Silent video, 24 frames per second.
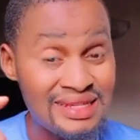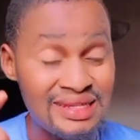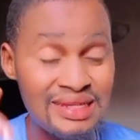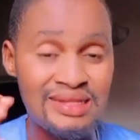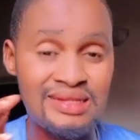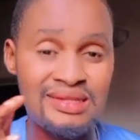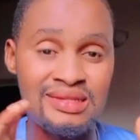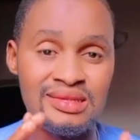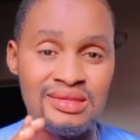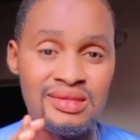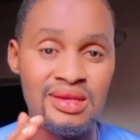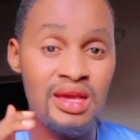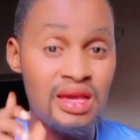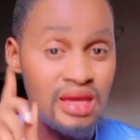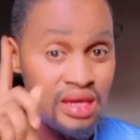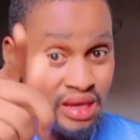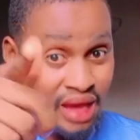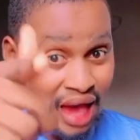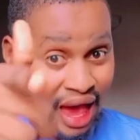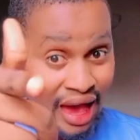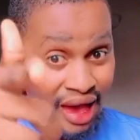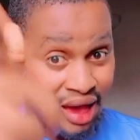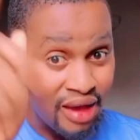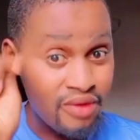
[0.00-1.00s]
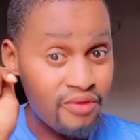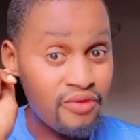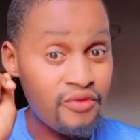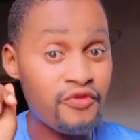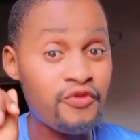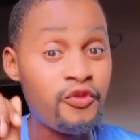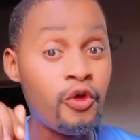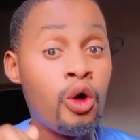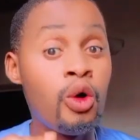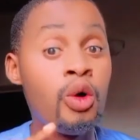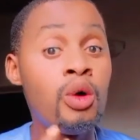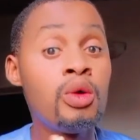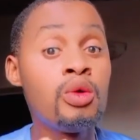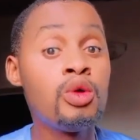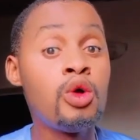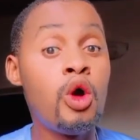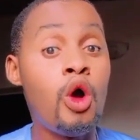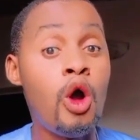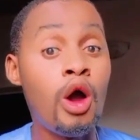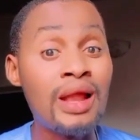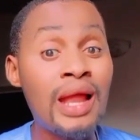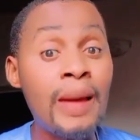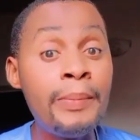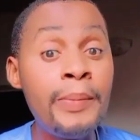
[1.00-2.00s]
it for
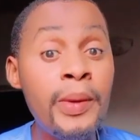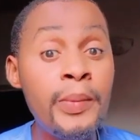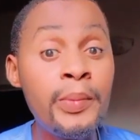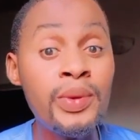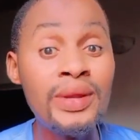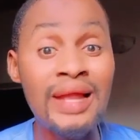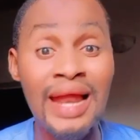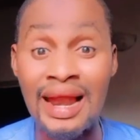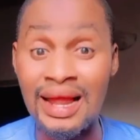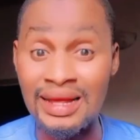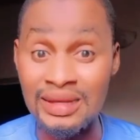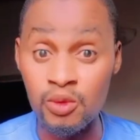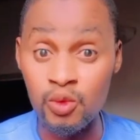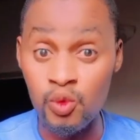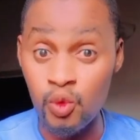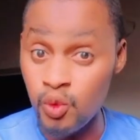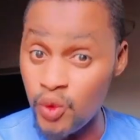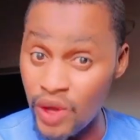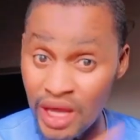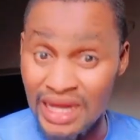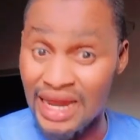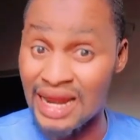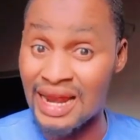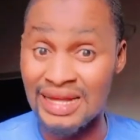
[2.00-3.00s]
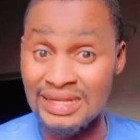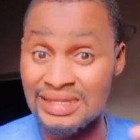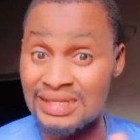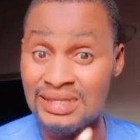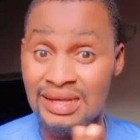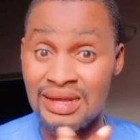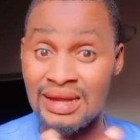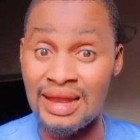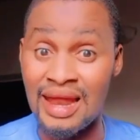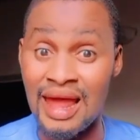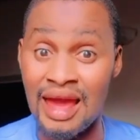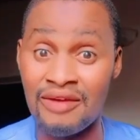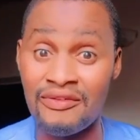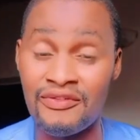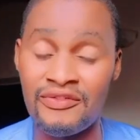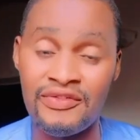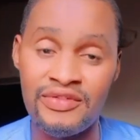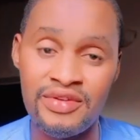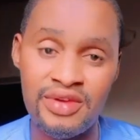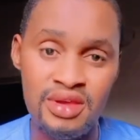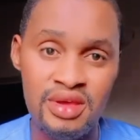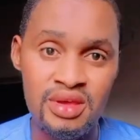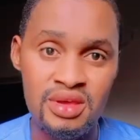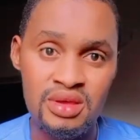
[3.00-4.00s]
other people that are still alive
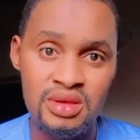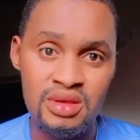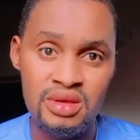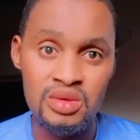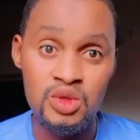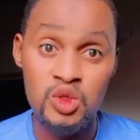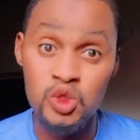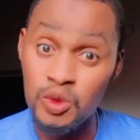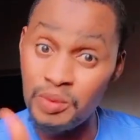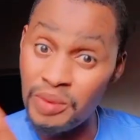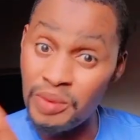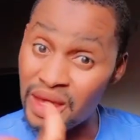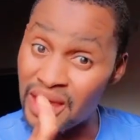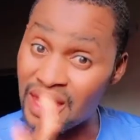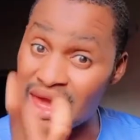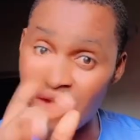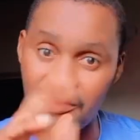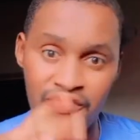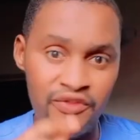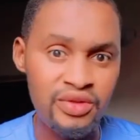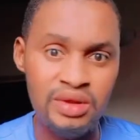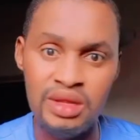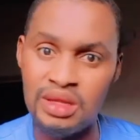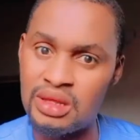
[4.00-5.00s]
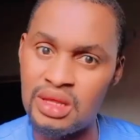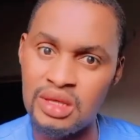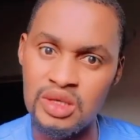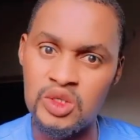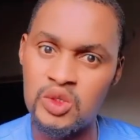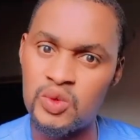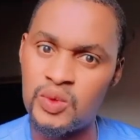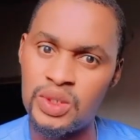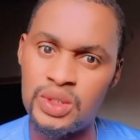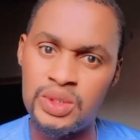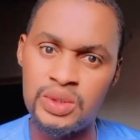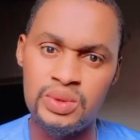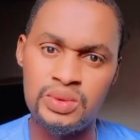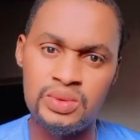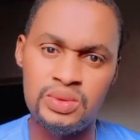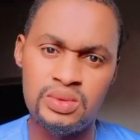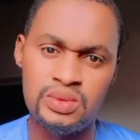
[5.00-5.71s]
to be careful the things we do.